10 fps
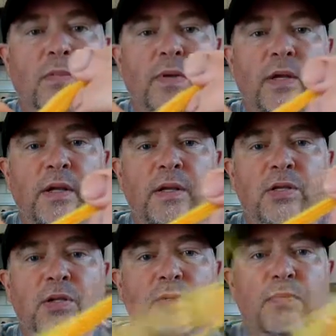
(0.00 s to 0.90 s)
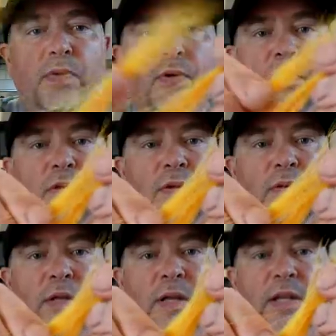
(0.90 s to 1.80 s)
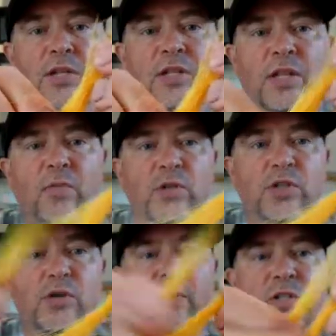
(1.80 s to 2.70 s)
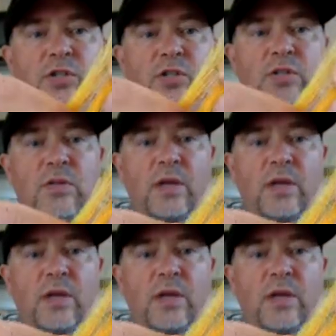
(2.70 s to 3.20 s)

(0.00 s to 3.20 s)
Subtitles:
pinch, pull, and what you're doing is